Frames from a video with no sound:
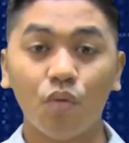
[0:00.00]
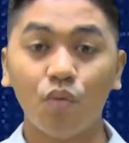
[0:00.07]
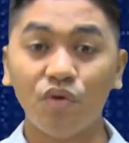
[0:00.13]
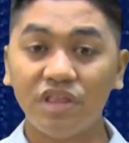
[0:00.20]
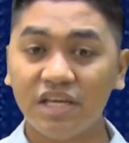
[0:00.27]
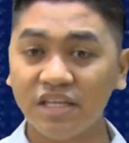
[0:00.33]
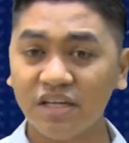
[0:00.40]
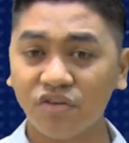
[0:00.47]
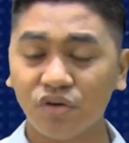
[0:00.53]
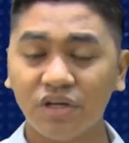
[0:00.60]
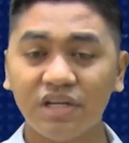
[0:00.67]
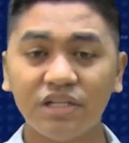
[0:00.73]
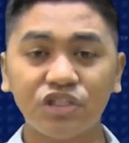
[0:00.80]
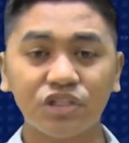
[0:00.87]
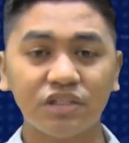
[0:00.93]
Within a
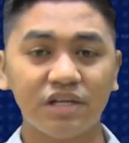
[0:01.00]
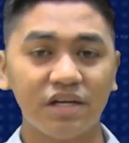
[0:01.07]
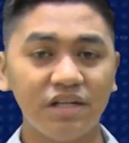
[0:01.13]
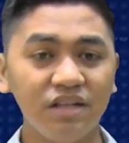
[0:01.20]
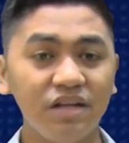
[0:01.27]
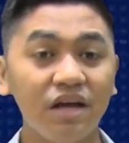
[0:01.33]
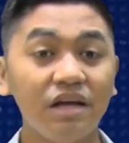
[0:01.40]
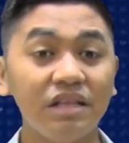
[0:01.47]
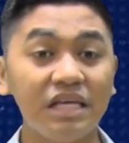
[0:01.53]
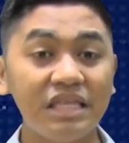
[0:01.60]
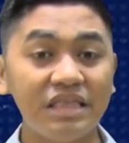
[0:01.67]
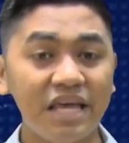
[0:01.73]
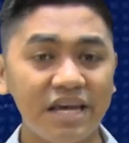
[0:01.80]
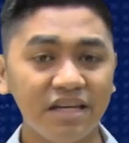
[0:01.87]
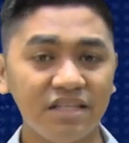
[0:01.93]
traditional
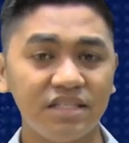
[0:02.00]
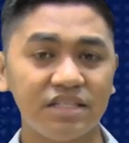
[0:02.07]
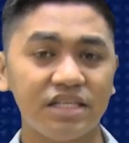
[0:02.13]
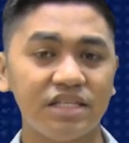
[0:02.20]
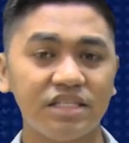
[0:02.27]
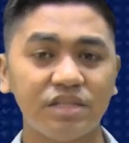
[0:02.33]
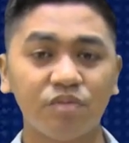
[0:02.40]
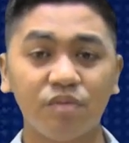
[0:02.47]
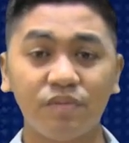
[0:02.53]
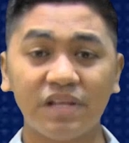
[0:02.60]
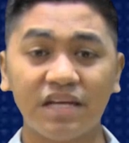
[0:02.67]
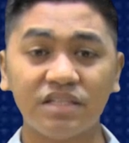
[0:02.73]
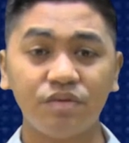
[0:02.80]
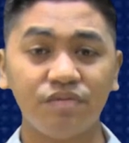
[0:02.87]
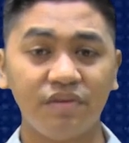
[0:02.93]
Linnaean system of
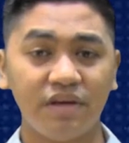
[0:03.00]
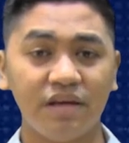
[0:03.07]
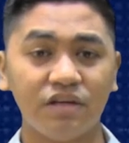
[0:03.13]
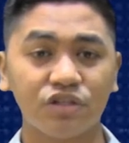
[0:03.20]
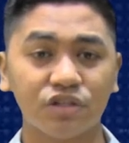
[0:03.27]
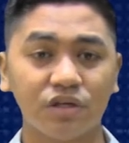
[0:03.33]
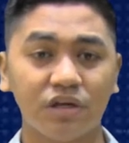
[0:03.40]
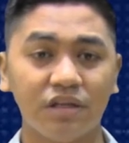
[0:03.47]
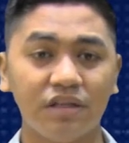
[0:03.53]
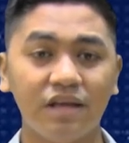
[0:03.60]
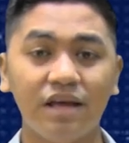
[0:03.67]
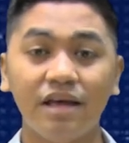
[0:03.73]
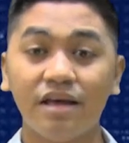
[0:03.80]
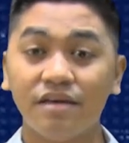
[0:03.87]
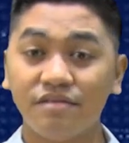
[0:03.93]
classification,
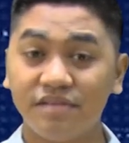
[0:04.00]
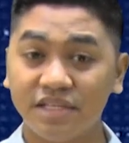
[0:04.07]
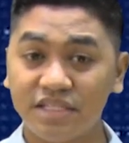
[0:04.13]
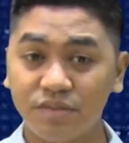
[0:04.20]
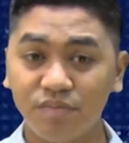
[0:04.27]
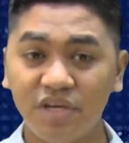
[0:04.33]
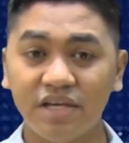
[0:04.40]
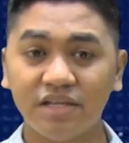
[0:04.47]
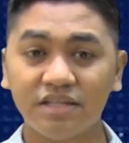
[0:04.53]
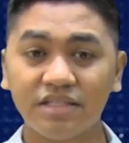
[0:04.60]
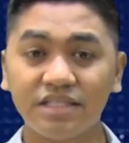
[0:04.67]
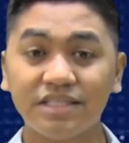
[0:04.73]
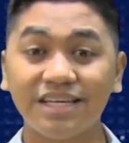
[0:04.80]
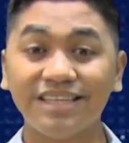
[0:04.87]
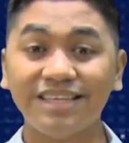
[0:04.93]
this
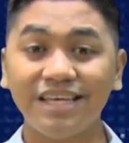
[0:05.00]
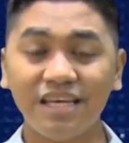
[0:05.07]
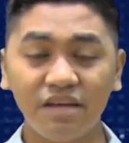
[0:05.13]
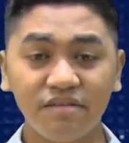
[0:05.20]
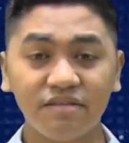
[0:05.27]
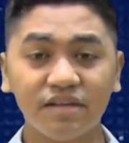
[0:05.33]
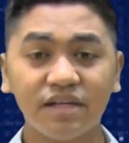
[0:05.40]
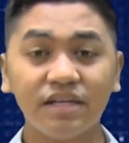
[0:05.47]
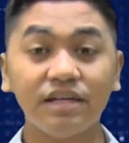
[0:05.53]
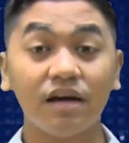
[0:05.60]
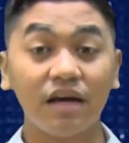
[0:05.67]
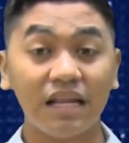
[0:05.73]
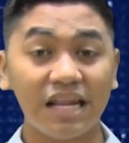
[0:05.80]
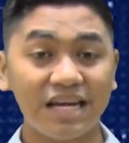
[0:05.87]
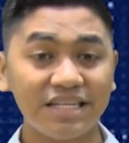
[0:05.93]
means that either
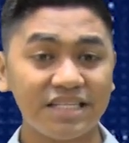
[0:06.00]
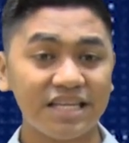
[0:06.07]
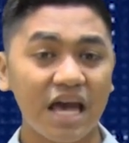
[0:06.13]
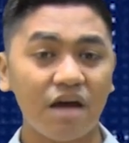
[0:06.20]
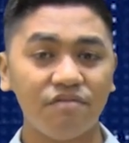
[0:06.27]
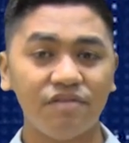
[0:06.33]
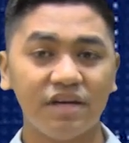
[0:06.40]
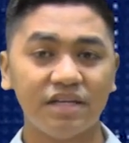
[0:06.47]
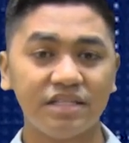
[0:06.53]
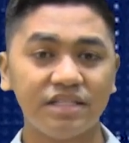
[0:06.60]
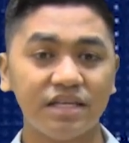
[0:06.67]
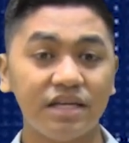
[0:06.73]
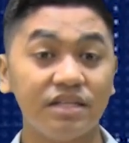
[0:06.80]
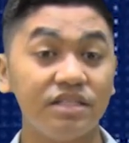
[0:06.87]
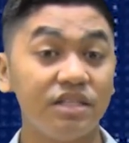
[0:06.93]
the class
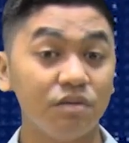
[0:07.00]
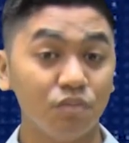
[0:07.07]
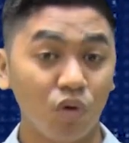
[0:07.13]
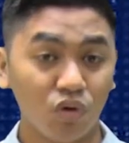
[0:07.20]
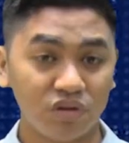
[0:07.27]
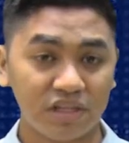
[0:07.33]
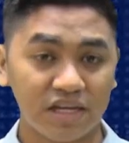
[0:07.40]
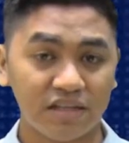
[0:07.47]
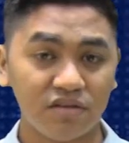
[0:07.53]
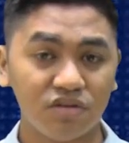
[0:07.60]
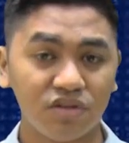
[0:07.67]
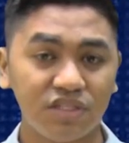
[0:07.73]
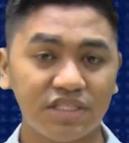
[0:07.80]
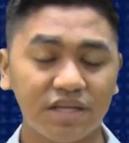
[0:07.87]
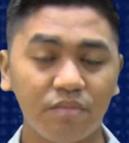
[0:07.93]
Avis is demoted to
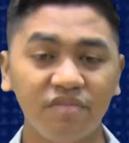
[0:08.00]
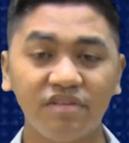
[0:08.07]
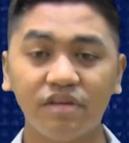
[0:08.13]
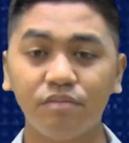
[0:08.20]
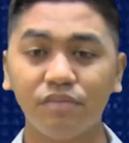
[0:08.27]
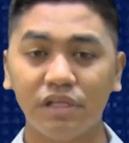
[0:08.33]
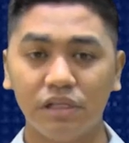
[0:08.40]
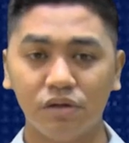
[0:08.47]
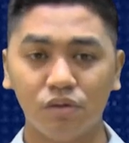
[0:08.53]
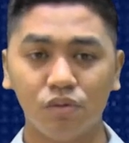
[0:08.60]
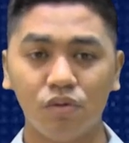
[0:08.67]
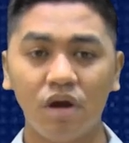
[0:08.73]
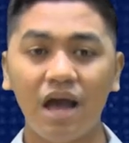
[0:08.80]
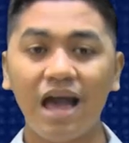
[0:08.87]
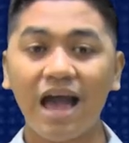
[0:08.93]
something below
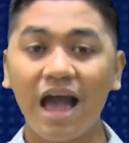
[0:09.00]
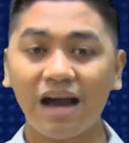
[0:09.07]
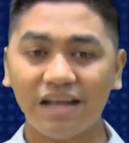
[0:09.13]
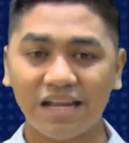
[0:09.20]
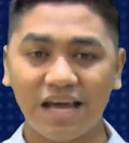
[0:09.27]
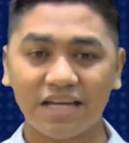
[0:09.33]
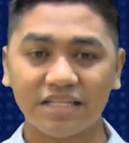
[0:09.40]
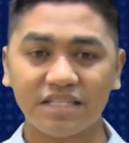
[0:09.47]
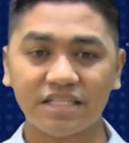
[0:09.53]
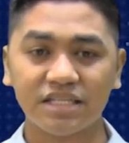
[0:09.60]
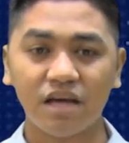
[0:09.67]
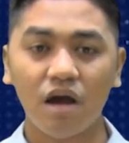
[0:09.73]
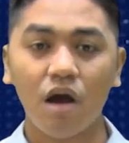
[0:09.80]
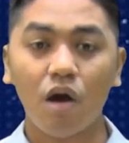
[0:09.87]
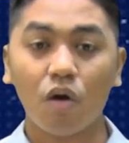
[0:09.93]
a class,
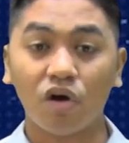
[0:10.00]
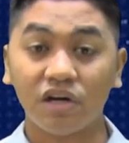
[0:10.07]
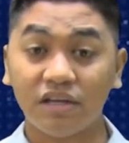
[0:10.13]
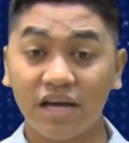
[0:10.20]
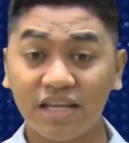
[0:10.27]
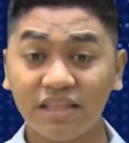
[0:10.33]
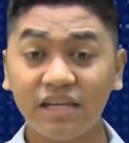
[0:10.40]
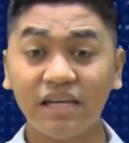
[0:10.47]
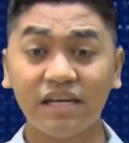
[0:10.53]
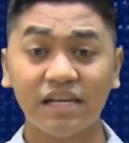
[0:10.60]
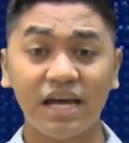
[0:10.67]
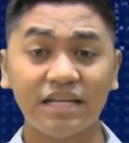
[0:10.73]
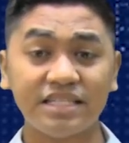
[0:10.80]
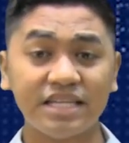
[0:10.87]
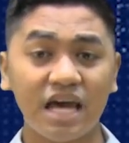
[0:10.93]
or that a
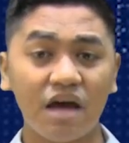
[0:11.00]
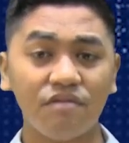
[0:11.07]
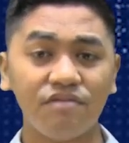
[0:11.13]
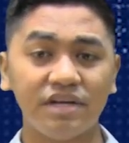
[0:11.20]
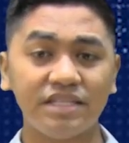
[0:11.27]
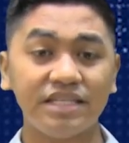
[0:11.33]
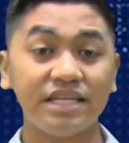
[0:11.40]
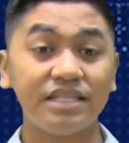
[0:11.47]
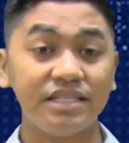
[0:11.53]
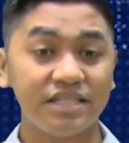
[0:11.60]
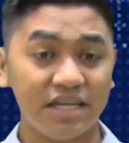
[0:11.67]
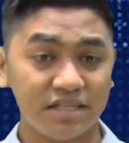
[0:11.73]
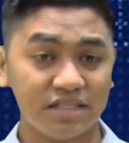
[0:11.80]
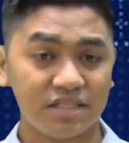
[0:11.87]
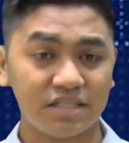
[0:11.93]
class Avis
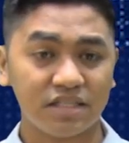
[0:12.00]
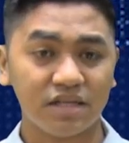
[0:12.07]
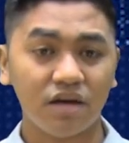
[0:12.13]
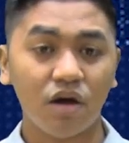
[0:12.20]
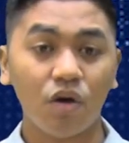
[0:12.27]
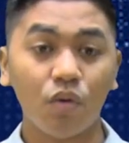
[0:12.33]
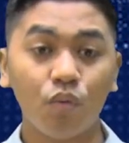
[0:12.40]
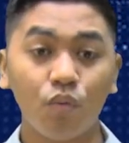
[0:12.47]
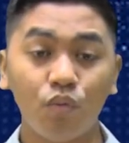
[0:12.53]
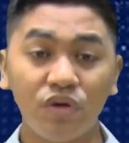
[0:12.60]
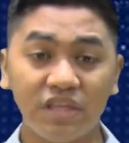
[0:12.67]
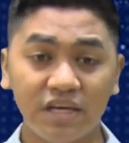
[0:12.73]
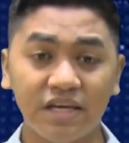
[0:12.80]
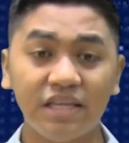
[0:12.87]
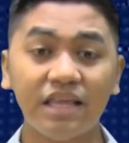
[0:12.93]
exists
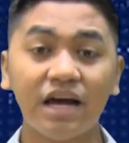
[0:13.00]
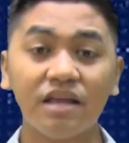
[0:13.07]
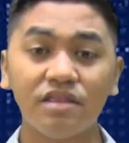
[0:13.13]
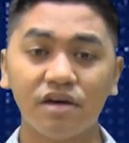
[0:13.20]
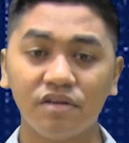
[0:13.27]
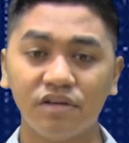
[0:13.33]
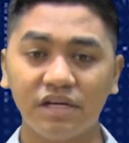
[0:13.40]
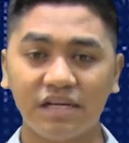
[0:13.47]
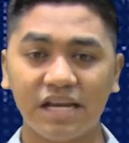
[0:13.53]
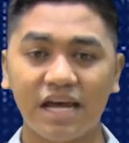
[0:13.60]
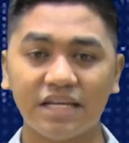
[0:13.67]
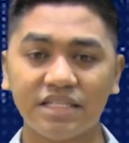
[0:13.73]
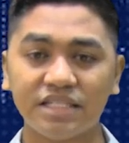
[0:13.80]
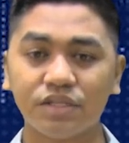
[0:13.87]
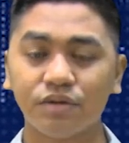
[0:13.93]
within another
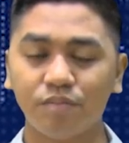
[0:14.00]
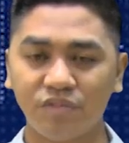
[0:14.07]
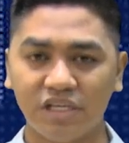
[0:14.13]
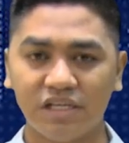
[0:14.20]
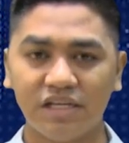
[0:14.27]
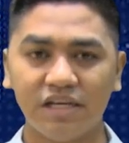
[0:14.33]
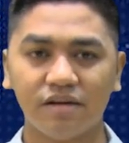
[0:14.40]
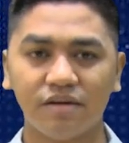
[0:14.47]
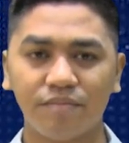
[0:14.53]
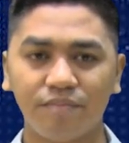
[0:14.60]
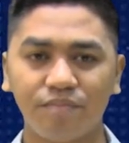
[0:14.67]
class Reptilia.